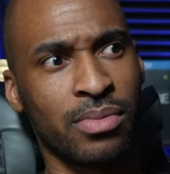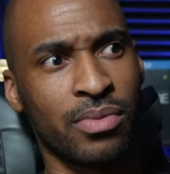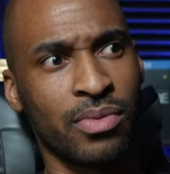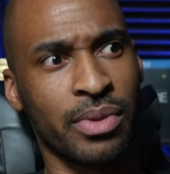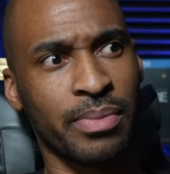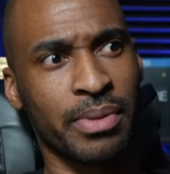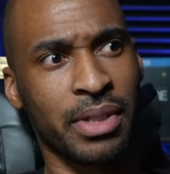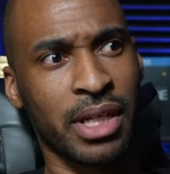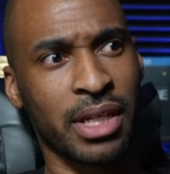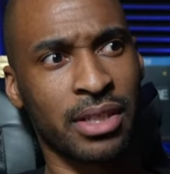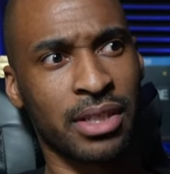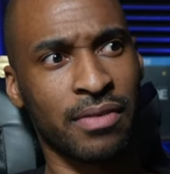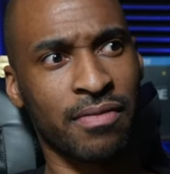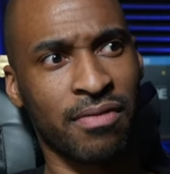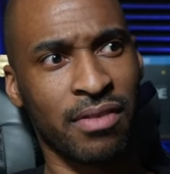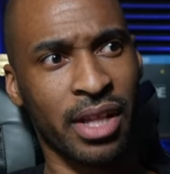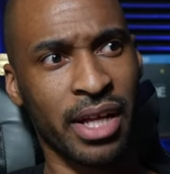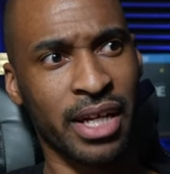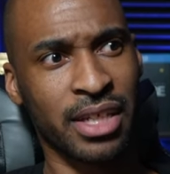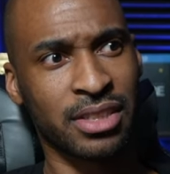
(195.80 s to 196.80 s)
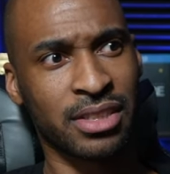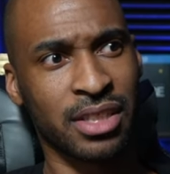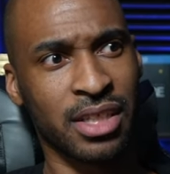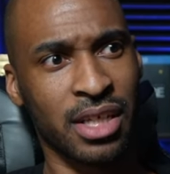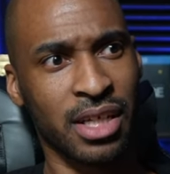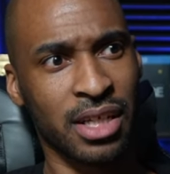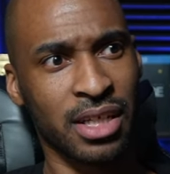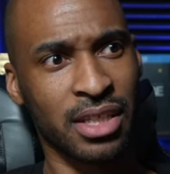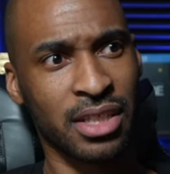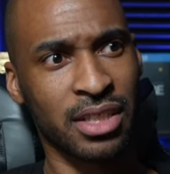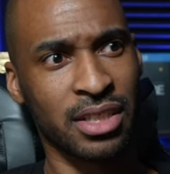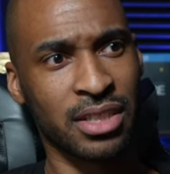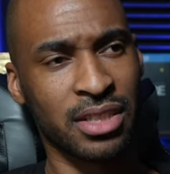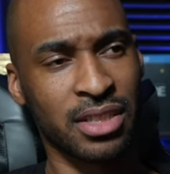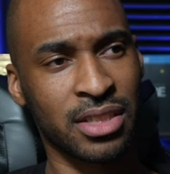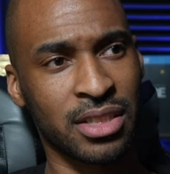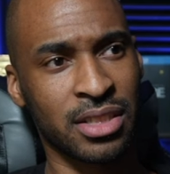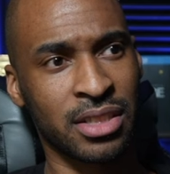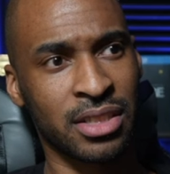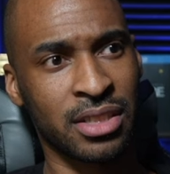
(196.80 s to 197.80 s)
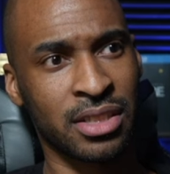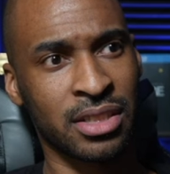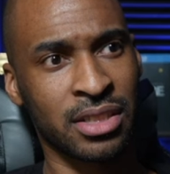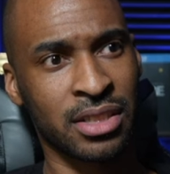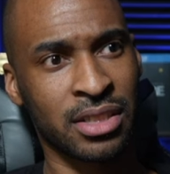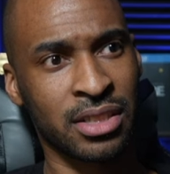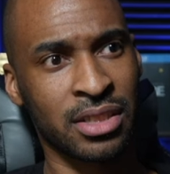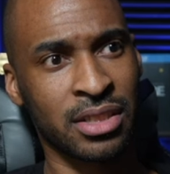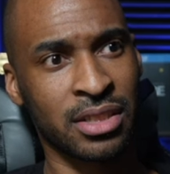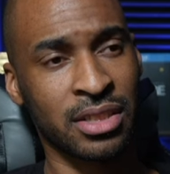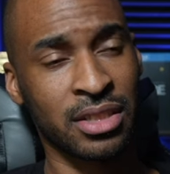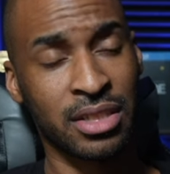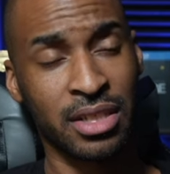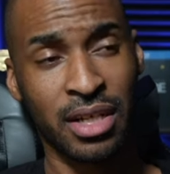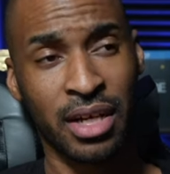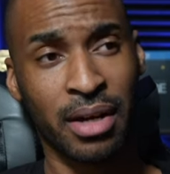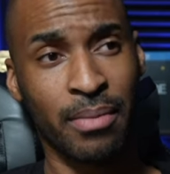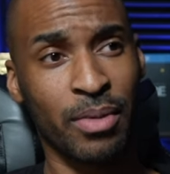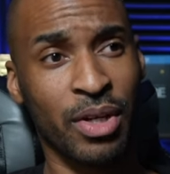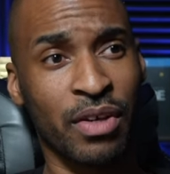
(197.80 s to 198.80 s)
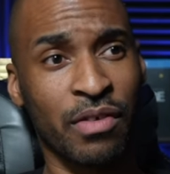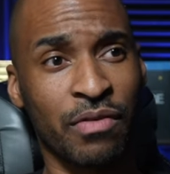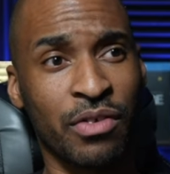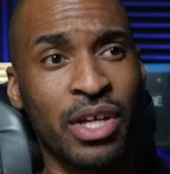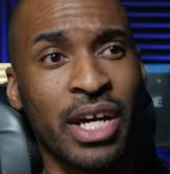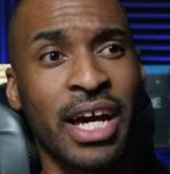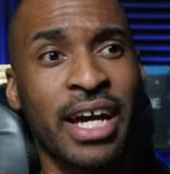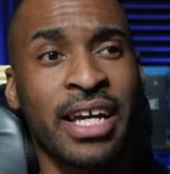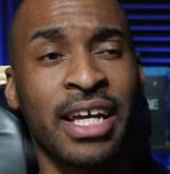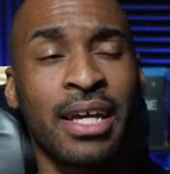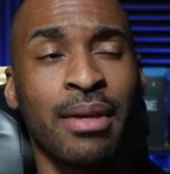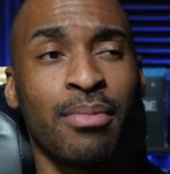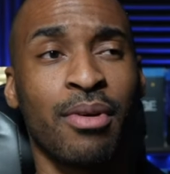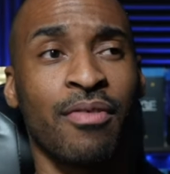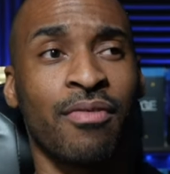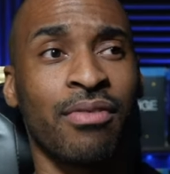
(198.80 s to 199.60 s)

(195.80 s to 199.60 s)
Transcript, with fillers: Whipping out the flashlight. I mean, if you gotta keep a